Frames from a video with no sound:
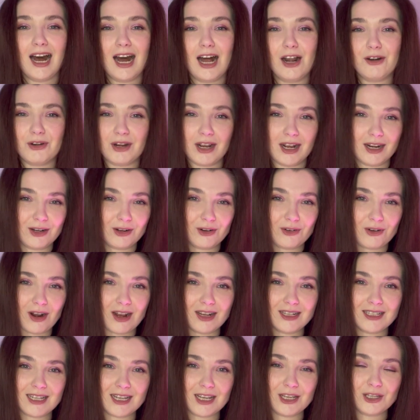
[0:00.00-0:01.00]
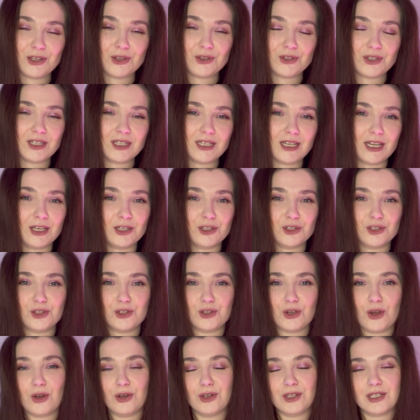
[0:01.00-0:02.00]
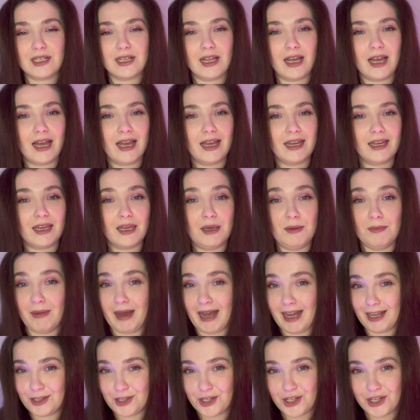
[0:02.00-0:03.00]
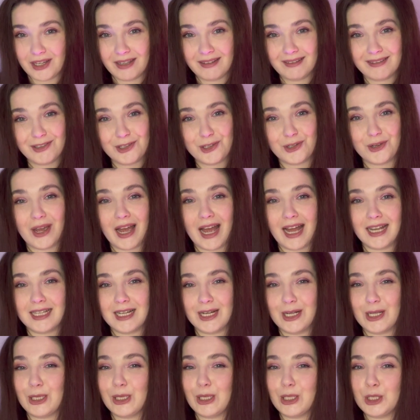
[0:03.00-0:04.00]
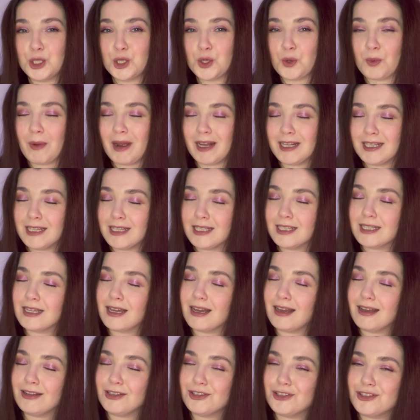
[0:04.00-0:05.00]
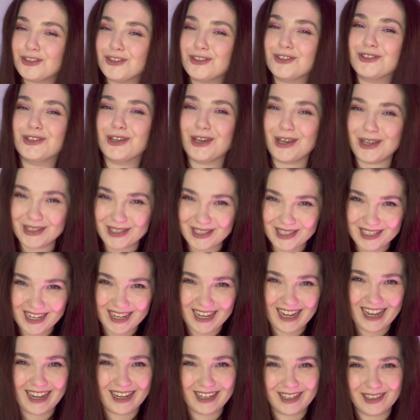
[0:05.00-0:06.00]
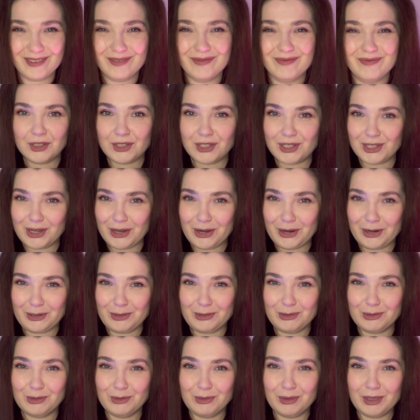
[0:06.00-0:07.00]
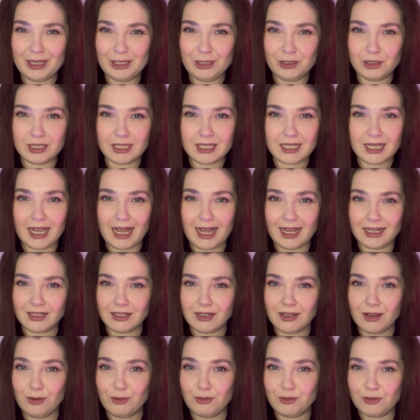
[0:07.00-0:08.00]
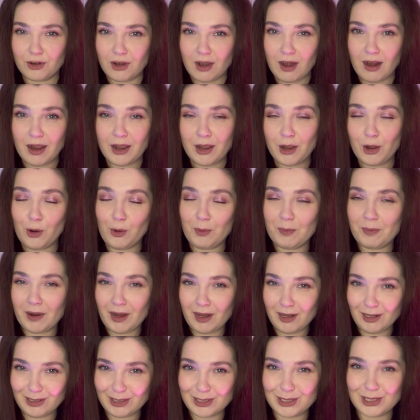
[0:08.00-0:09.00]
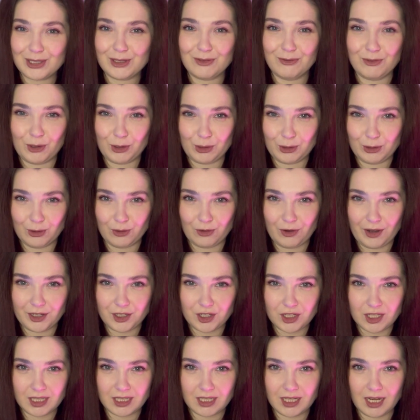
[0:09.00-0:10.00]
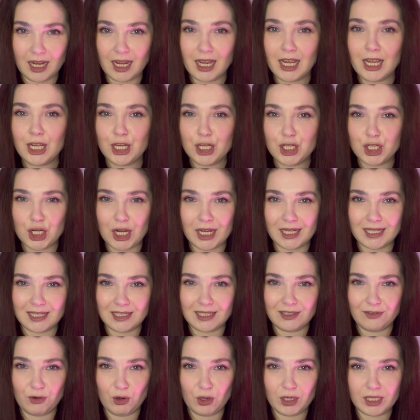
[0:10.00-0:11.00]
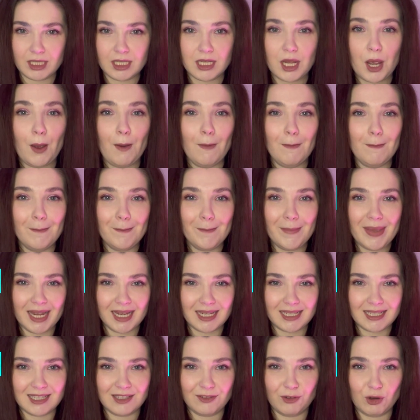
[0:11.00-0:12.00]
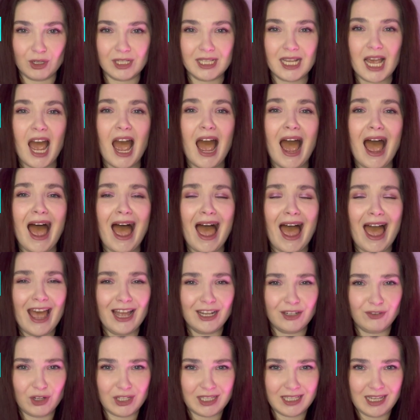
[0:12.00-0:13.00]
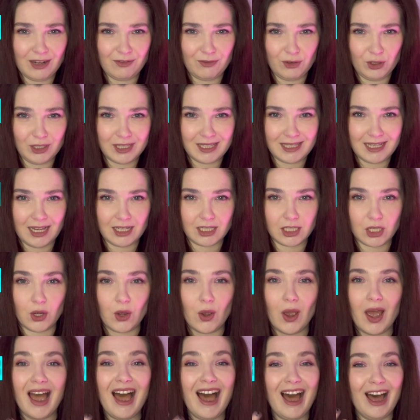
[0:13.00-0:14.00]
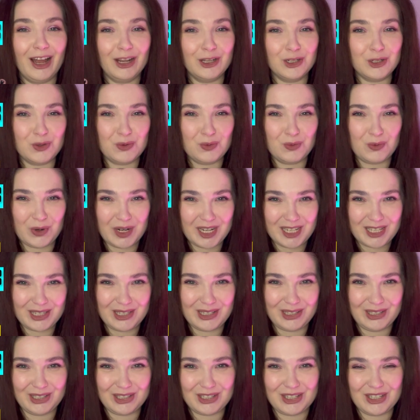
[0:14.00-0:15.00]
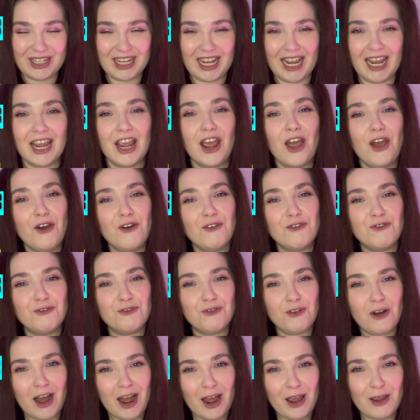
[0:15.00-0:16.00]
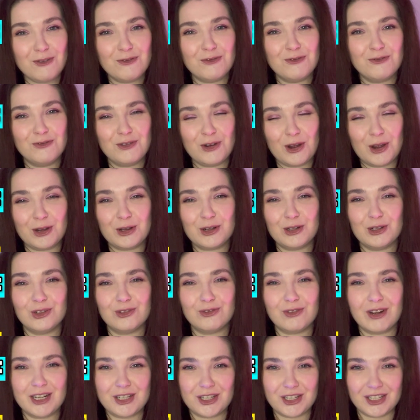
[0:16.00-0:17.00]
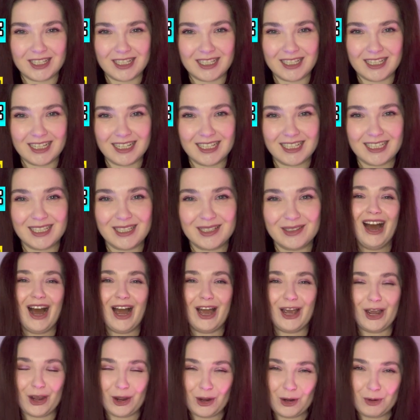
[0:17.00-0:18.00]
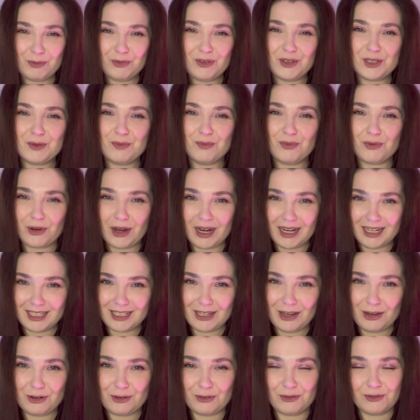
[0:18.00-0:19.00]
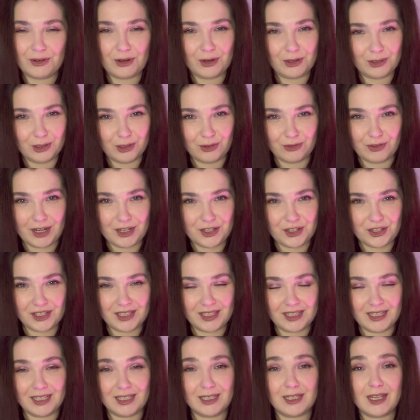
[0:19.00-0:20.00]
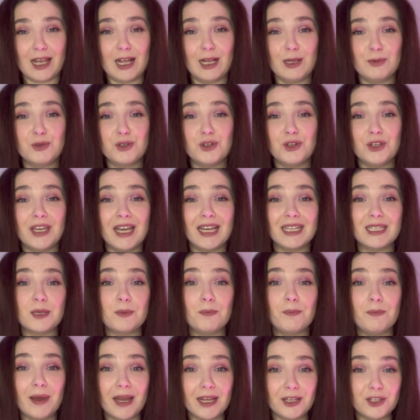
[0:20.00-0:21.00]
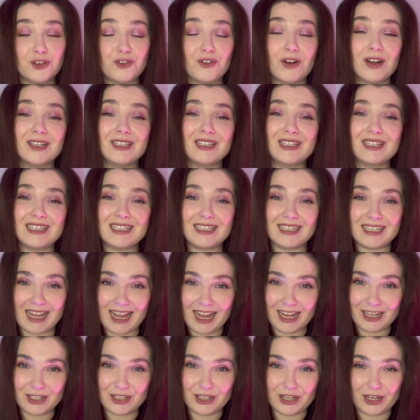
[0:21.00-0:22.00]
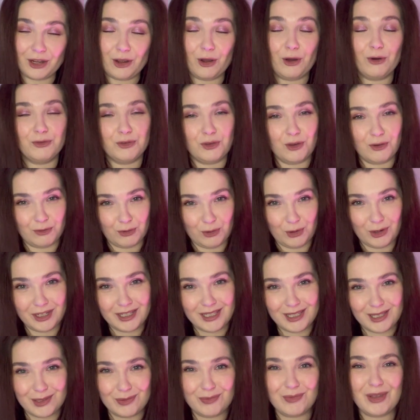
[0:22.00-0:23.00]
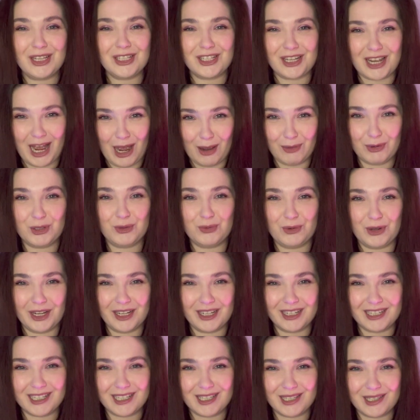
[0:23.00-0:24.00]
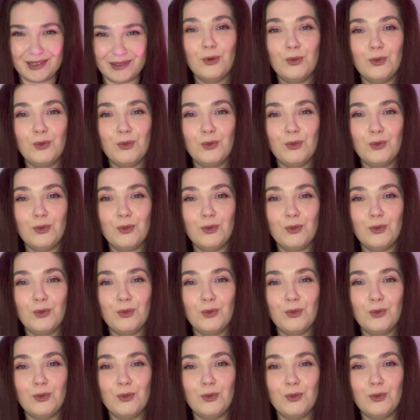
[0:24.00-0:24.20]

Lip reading: Ariana Grande uses it in songs like Imagine to add a little dramatic touch to her singing. So we looked at fry or pulse vocal register, chest voice, mixed voice, head voice and falsetto, and whistle today. 5 vocal registers. I hope this breakdown of vocal registers helps you get a better understanding of your voice and how it works.